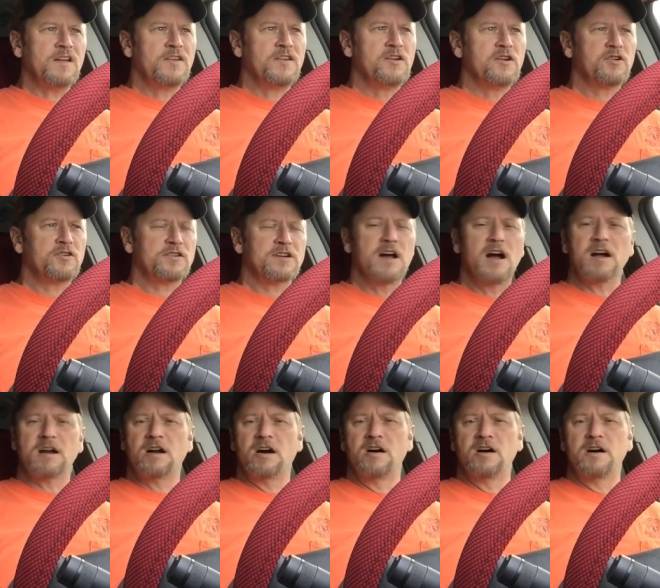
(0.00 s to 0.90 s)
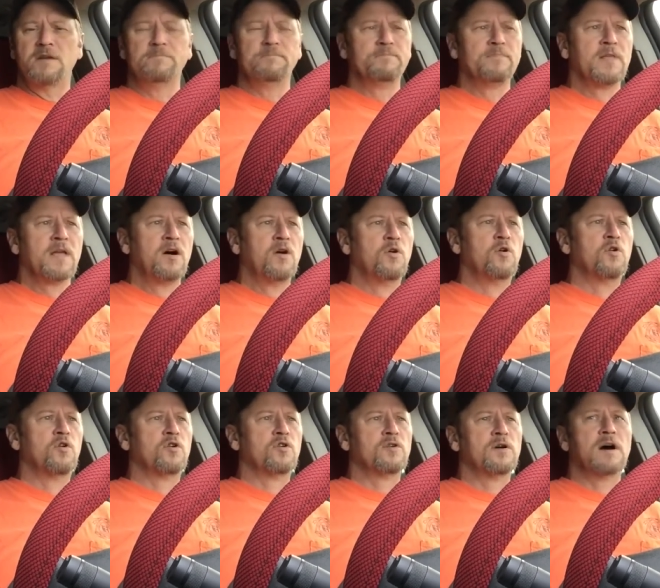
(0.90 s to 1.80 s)
nerk.com,
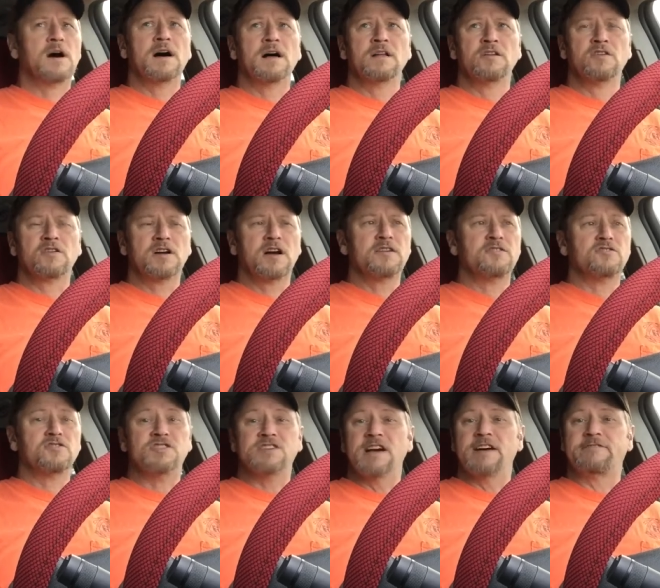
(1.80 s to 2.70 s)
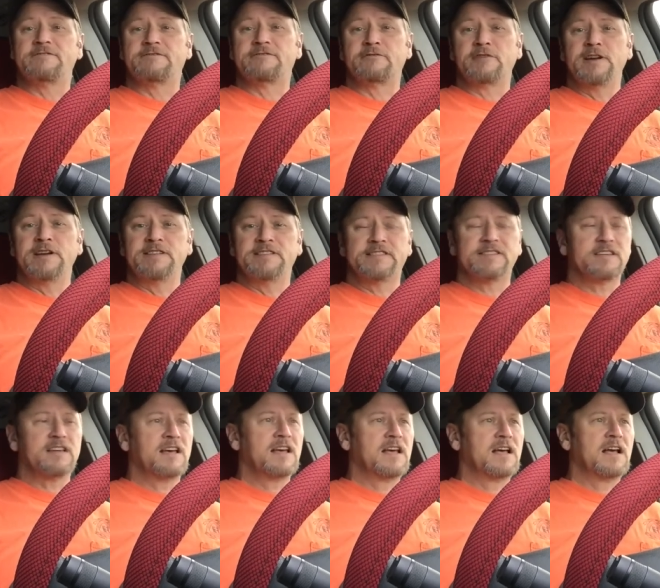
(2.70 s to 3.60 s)
or look under Jeff
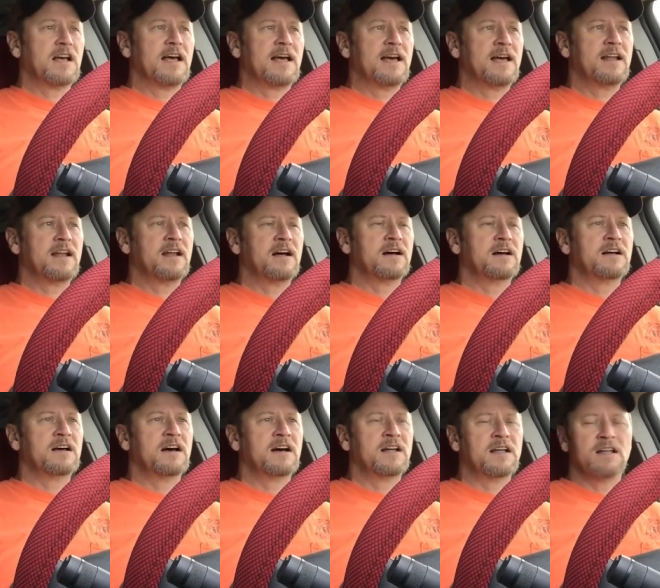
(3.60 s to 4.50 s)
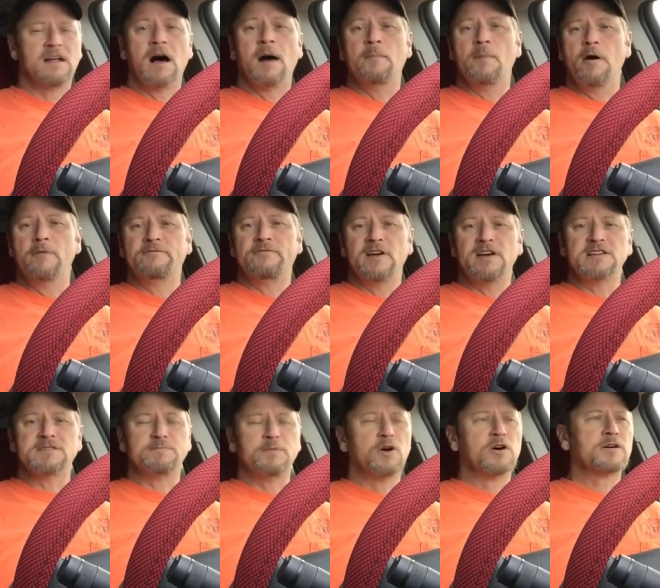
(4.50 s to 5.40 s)
Freese. I'm on
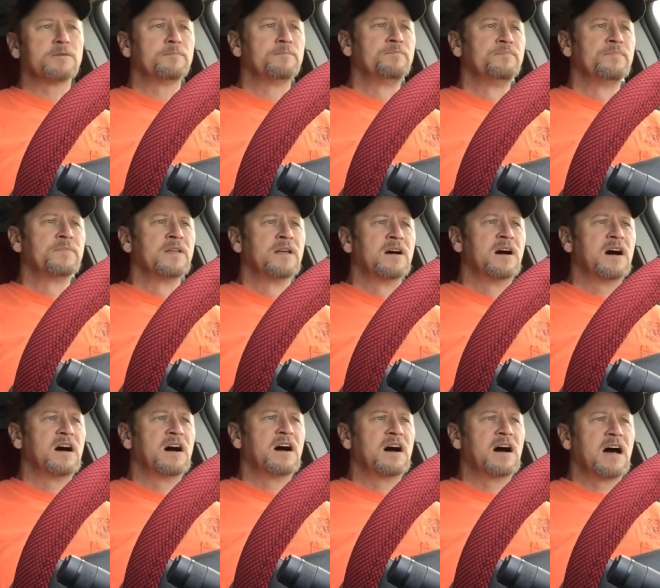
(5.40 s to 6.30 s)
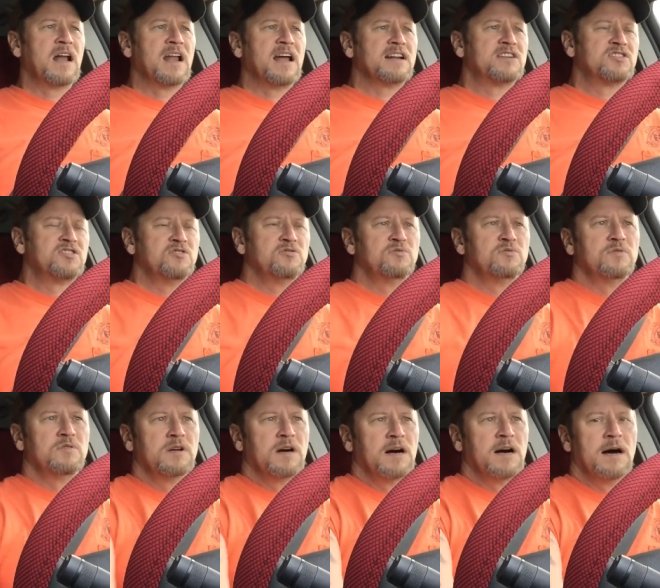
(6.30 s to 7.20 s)
Facebook. I like
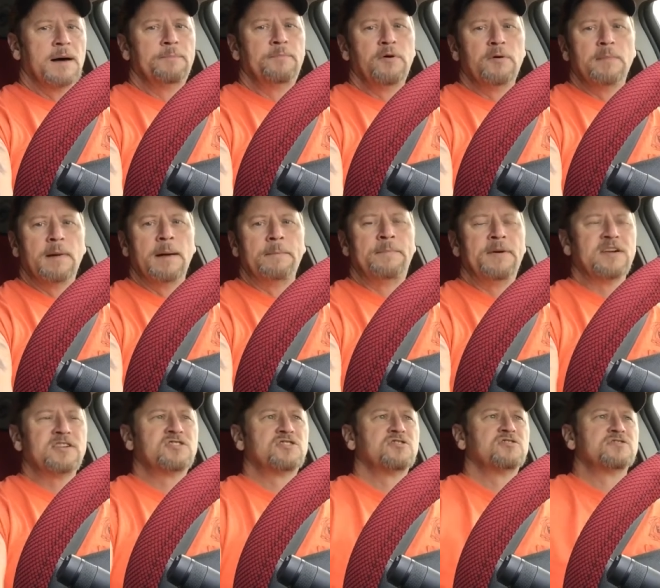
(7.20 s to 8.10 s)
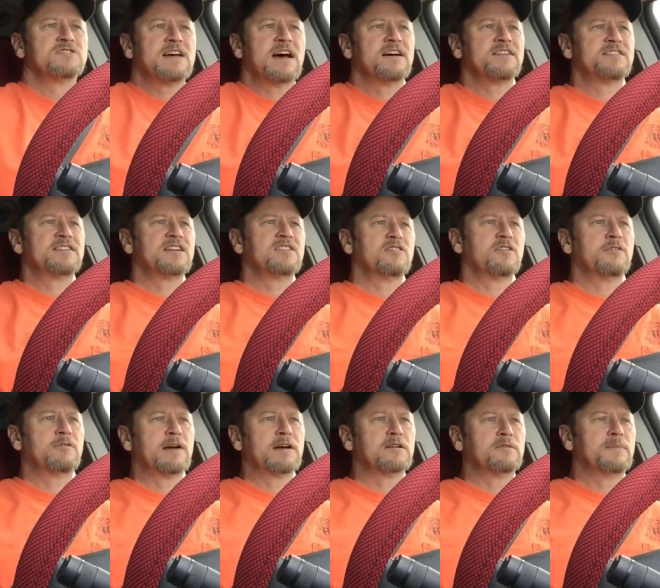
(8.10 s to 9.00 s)
to put my pictures out there
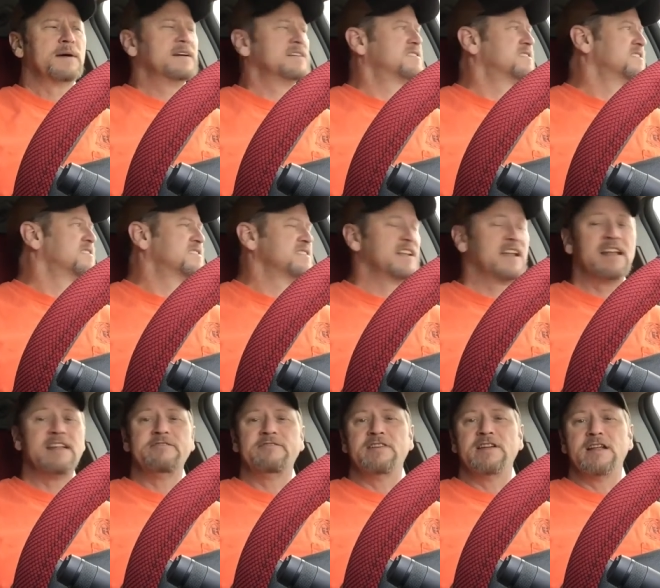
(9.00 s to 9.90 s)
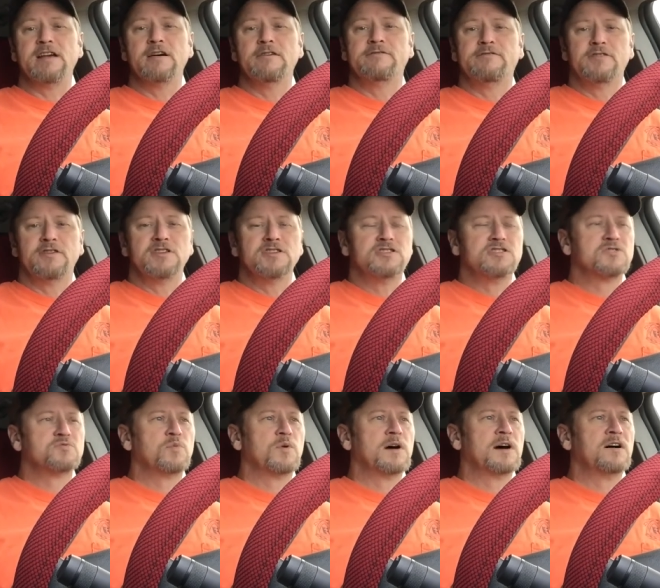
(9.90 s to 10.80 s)
on a regular basis and any video footage
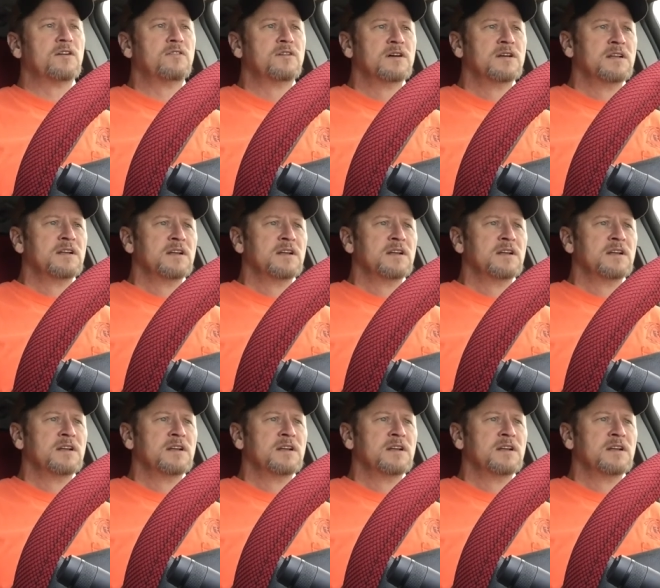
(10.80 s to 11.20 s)
as well.